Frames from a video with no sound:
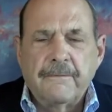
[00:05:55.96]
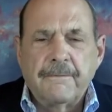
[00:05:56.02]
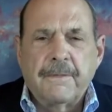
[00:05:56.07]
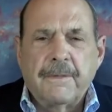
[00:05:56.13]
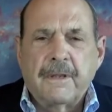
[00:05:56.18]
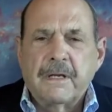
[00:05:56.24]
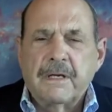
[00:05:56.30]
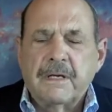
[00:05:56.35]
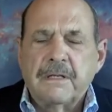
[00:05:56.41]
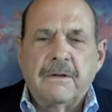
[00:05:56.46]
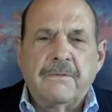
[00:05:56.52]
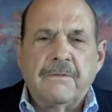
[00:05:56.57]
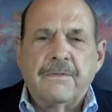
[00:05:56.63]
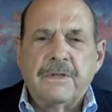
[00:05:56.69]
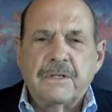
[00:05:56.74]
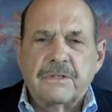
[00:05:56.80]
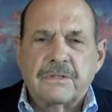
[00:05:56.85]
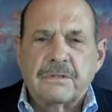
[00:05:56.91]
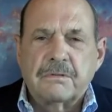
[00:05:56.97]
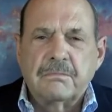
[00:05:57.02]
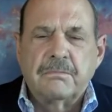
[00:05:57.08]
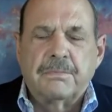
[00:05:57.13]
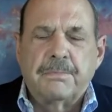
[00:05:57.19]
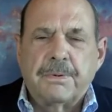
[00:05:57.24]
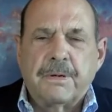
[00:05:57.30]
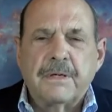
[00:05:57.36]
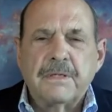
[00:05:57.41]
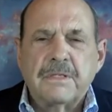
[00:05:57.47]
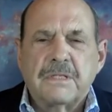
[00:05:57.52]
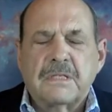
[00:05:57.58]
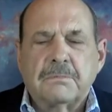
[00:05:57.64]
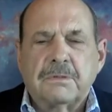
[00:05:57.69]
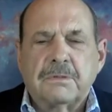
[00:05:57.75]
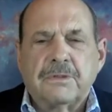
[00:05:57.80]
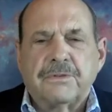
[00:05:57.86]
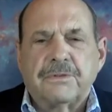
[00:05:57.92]
kind of this
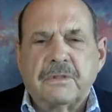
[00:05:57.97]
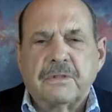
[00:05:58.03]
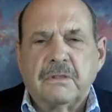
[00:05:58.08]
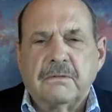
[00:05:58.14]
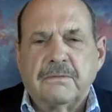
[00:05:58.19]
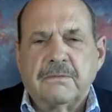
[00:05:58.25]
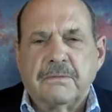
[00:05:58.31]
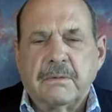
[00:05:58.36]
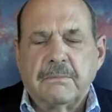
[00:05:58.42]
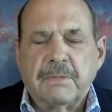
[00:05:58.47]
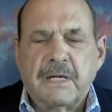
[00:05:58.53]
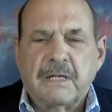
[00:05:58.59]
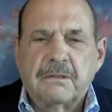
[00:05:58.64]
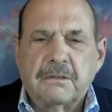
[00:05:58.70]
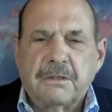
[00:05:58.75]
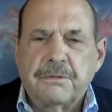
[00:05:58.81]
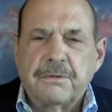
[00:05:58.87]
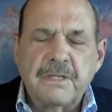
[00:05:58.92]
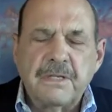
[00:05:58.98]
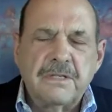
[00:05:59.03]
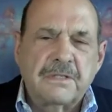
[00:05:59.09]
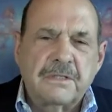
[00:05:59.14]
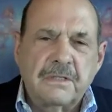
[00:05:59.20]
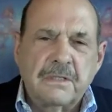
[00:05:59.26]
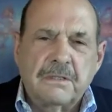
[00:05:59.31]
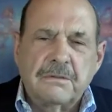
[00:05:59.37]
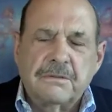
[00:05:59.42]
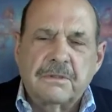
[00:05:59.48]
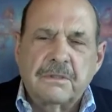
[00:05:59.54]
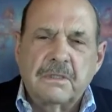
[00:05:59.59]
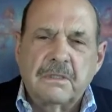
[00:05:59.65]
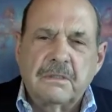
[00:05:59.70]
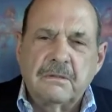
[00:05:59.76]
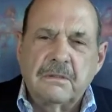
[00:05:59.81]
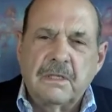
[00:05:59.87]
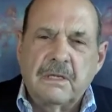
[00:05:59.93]
principles about Christos
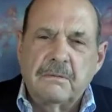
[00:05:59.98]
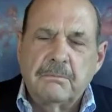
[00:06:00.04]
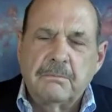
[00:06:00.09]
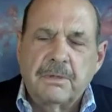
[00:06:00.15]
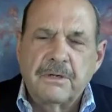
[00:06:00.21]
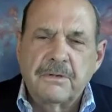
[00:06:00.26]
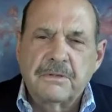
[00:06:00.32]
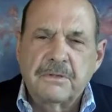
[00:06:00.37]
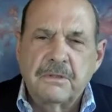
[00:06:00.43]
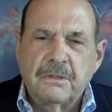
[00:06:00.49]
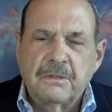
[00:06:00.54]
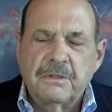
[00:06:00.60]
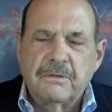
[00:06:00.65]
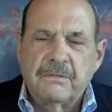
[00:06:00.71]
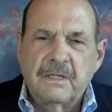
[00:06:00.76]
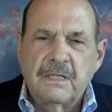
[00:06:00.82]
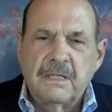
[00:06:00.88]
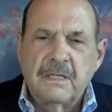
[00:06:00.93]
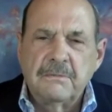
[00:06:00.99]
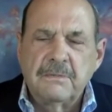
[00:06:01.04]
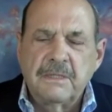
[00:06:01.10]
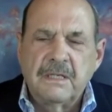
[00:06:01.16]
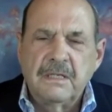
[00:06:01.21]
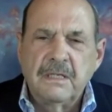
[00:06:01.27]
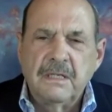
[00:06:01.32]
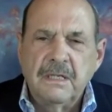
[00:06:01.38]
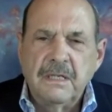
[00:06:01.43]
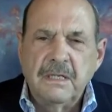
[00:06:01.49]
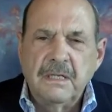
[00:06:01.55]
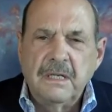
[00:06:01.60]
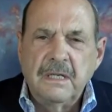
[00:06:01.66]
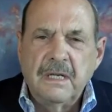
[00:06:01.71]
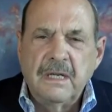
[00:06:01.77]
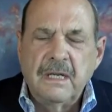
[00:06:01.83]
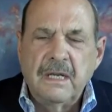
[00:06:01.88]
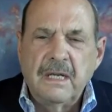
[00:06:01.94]
and personal development.
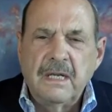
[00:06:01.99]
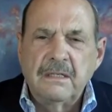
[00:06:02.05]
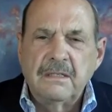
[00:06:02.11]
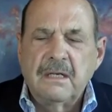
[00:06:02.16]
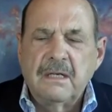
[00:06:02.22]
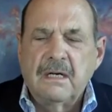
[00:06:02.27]
And